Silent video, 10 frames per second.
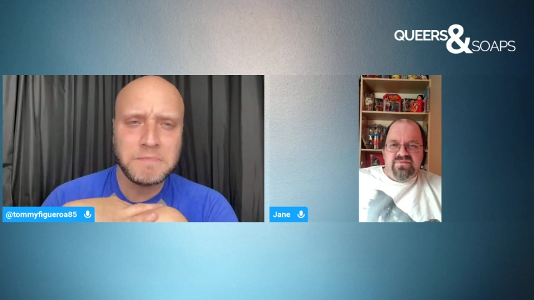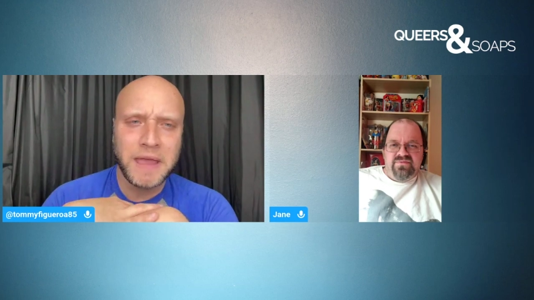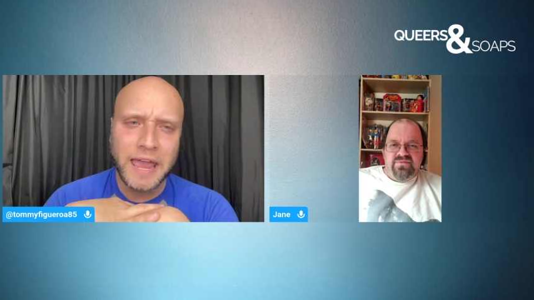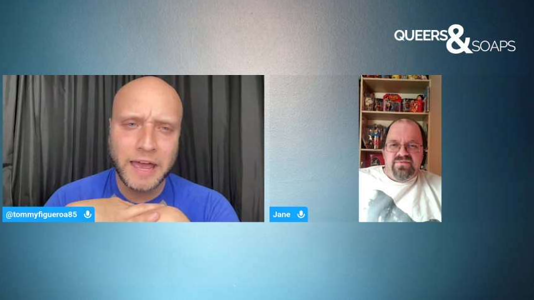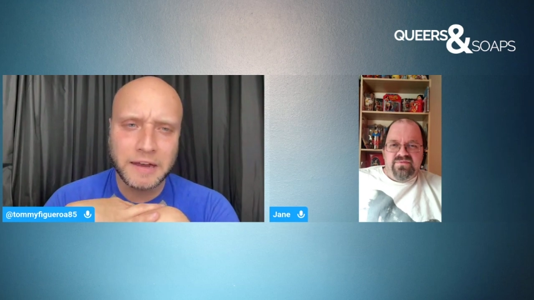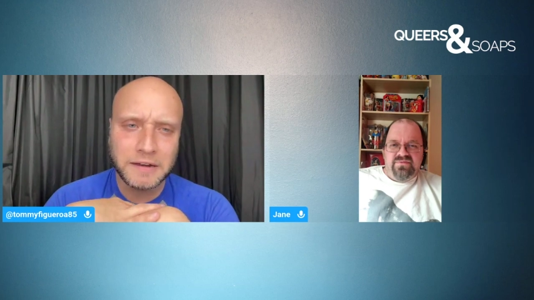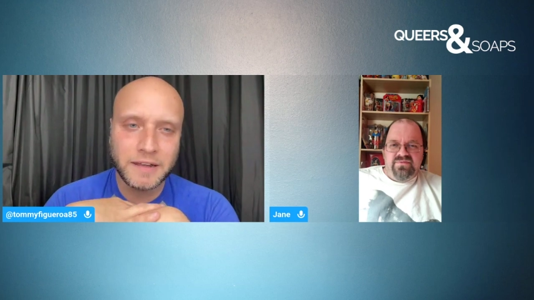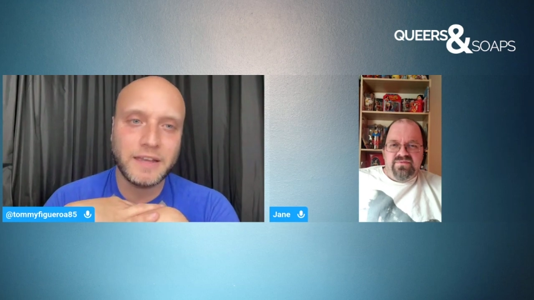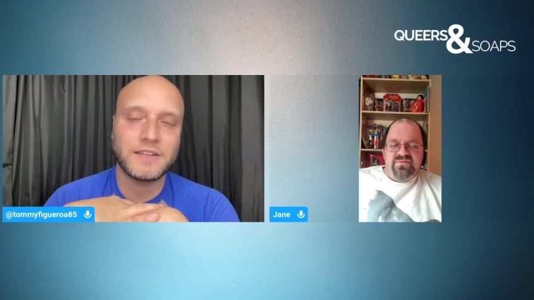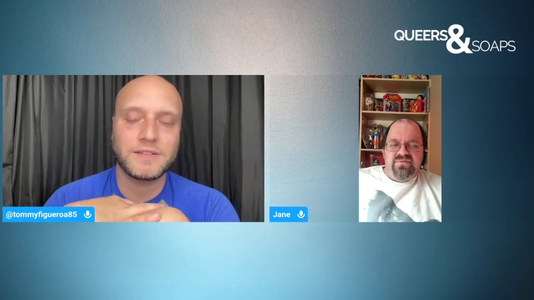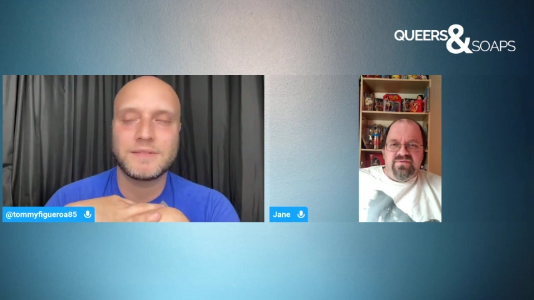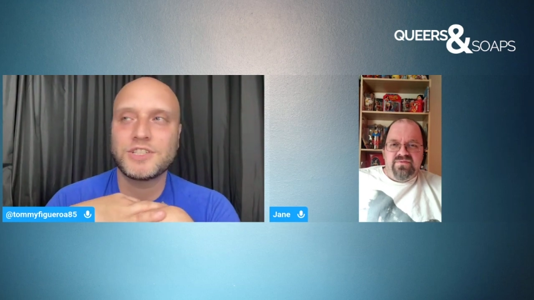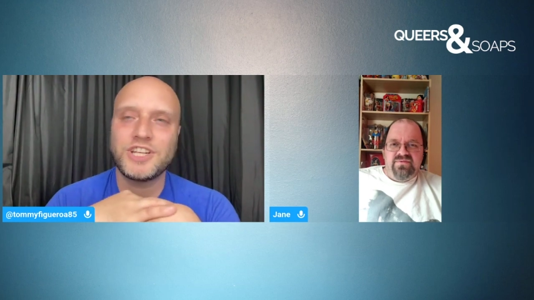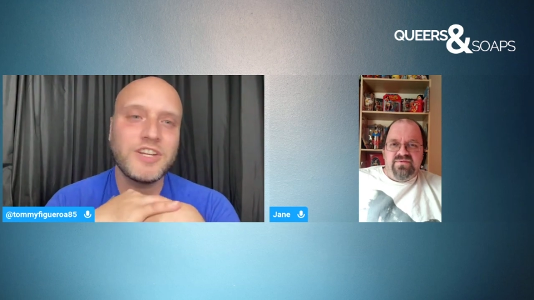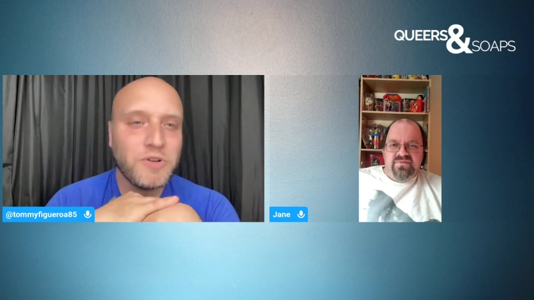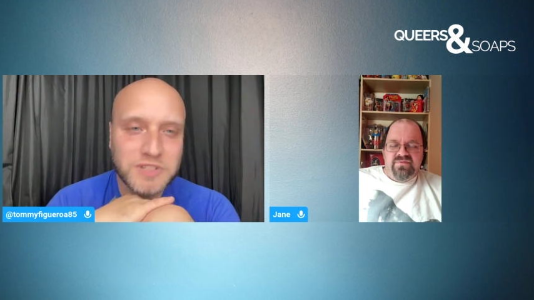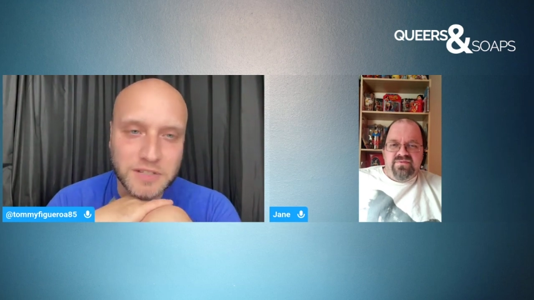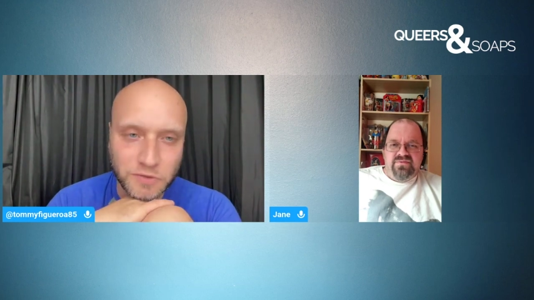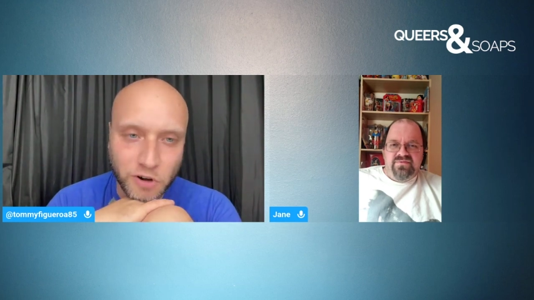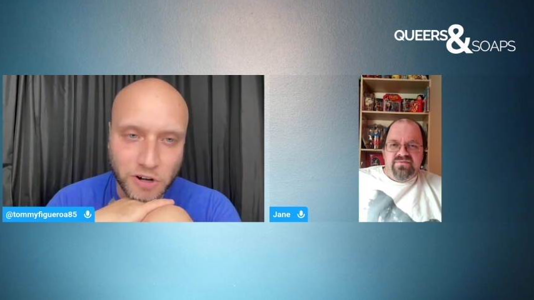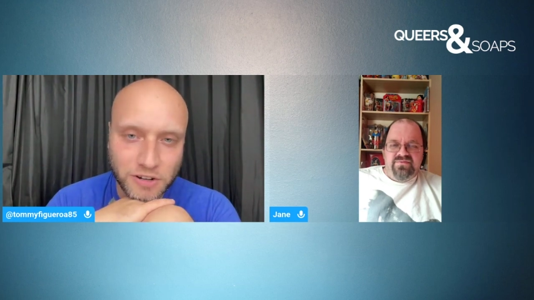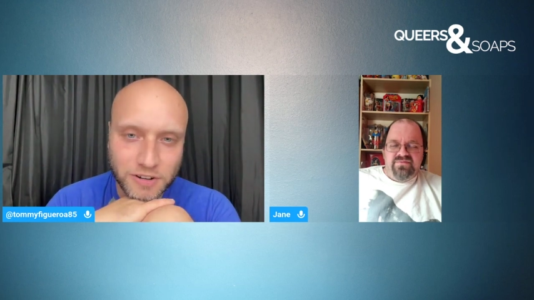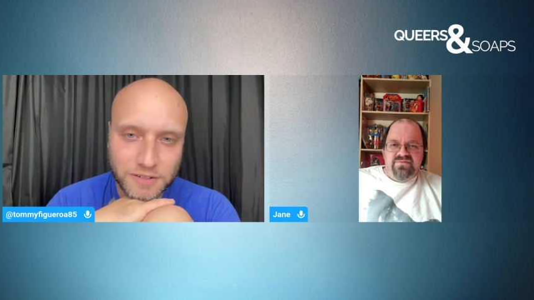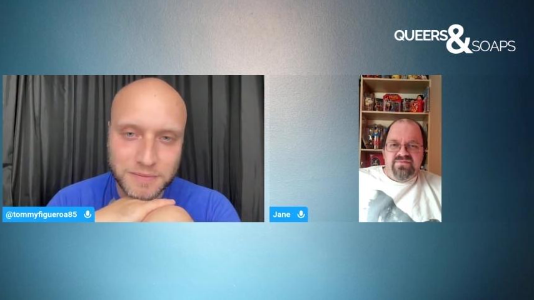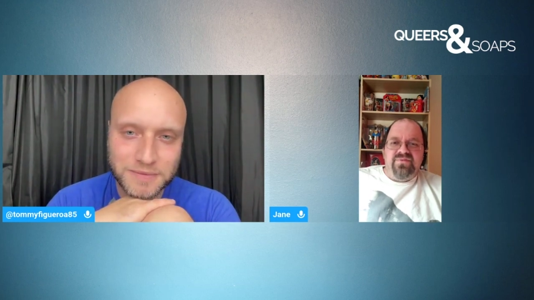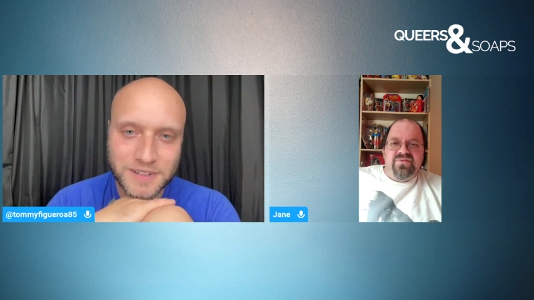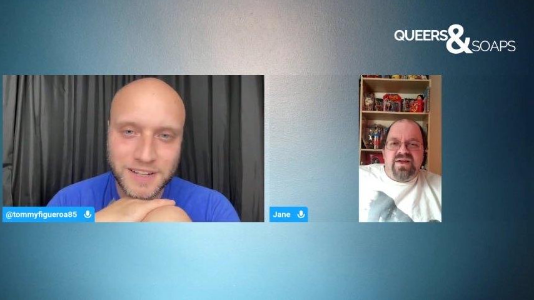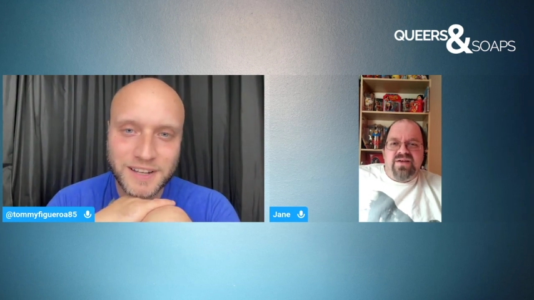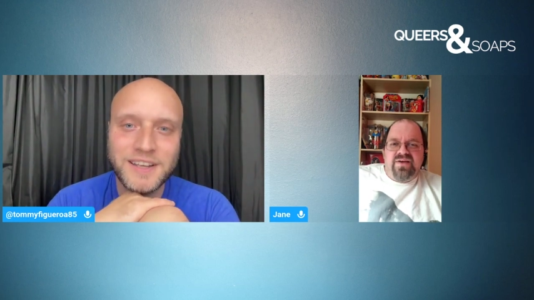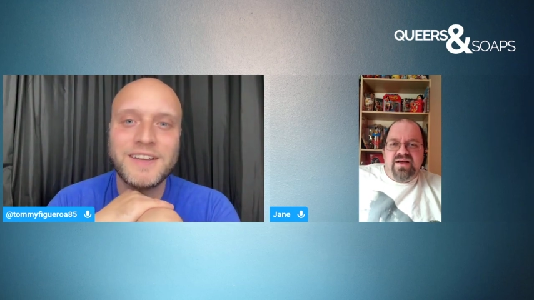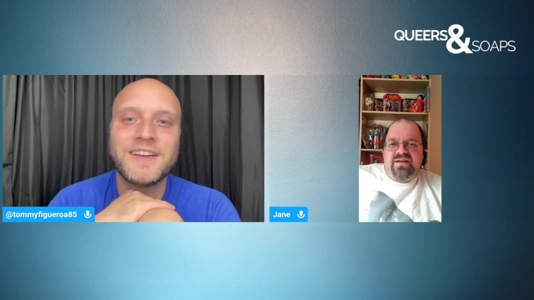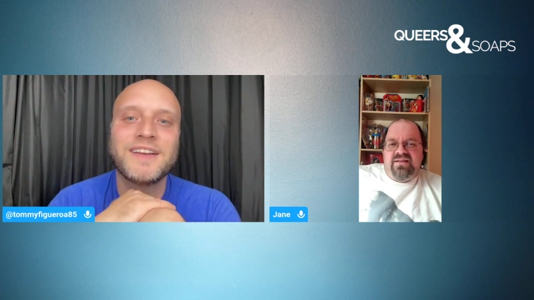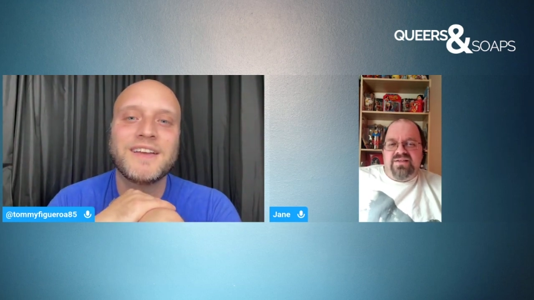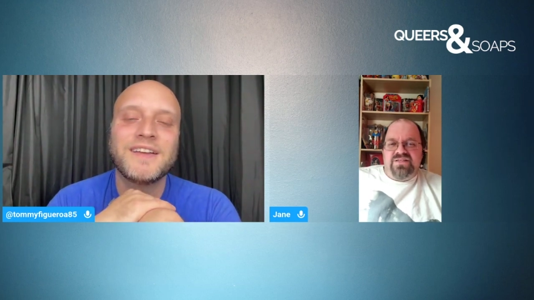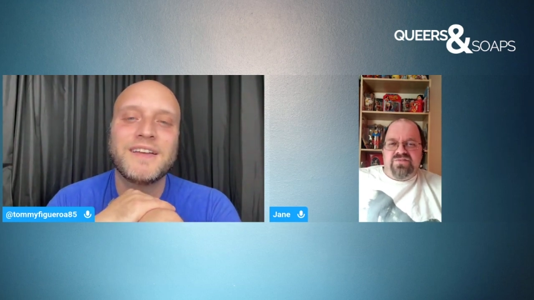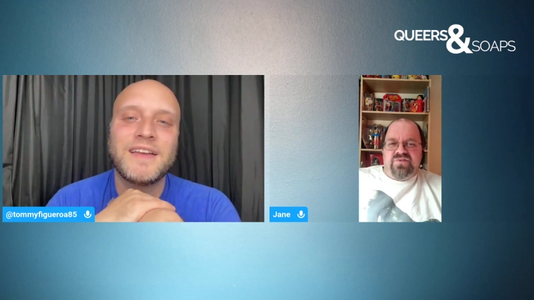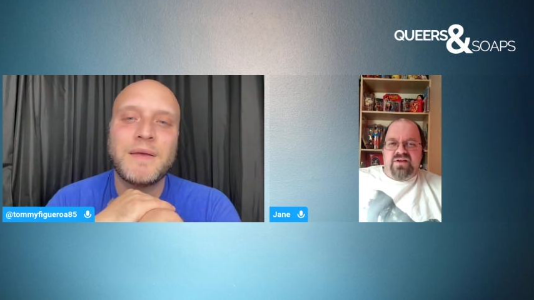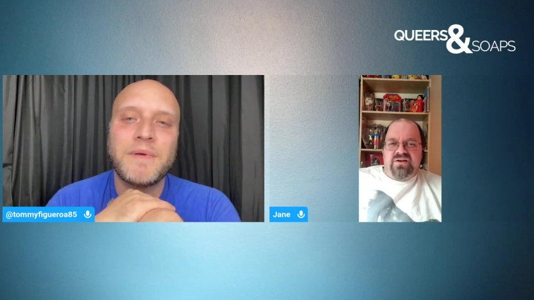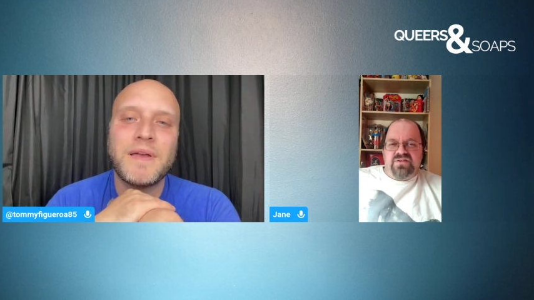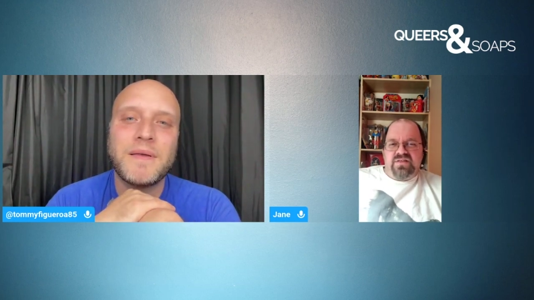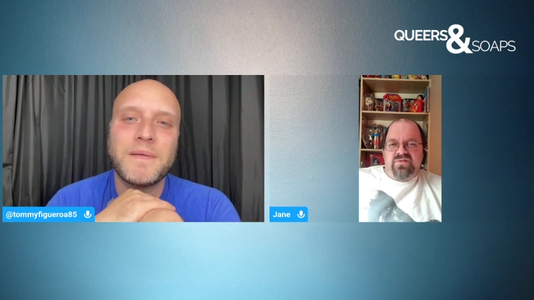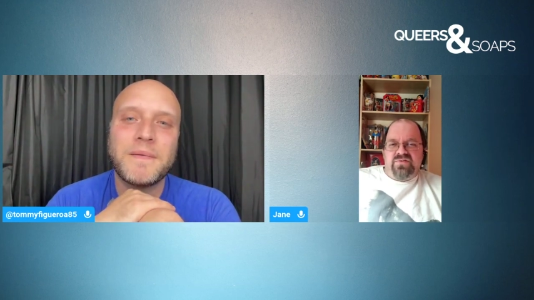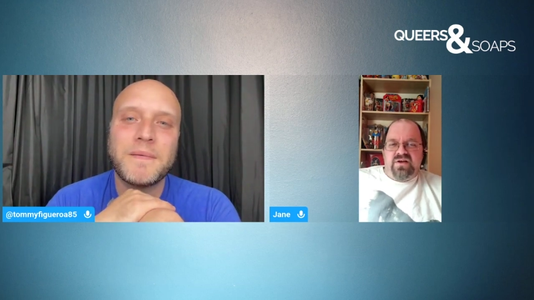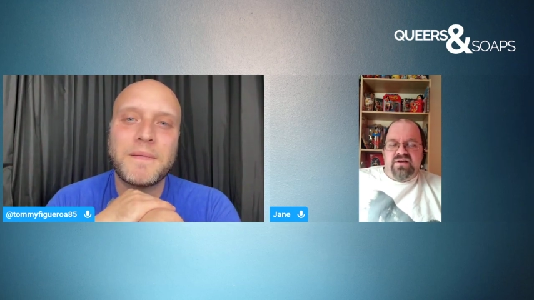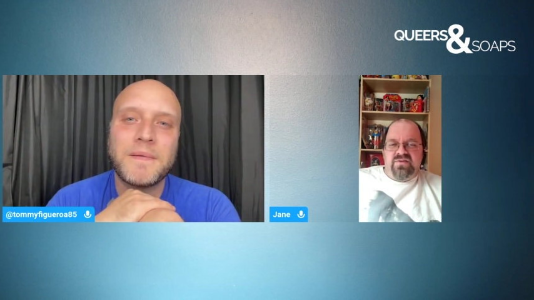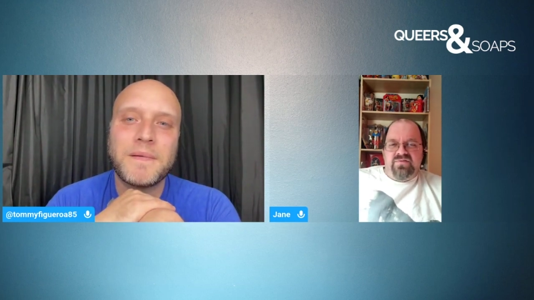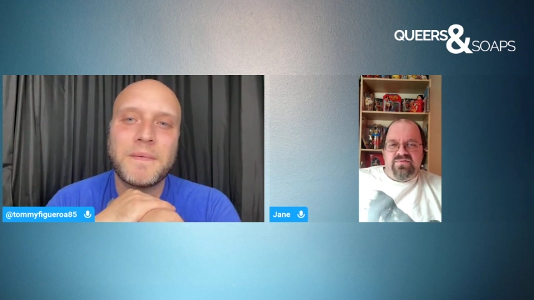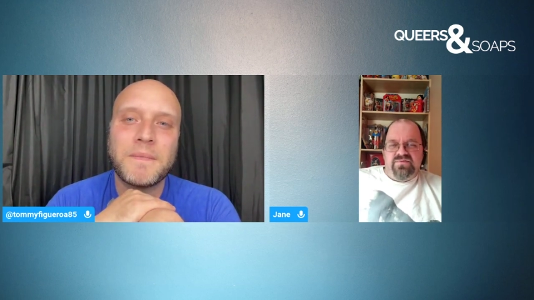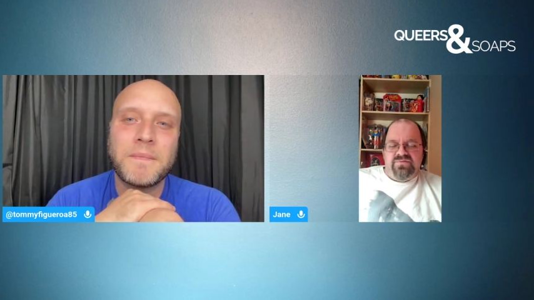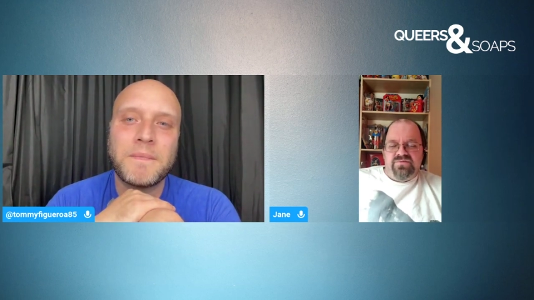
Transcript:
Speaker 1: man. Like she knows it's wrong.
Speaker 2: Right, right. Like she's fighting herself, kind of.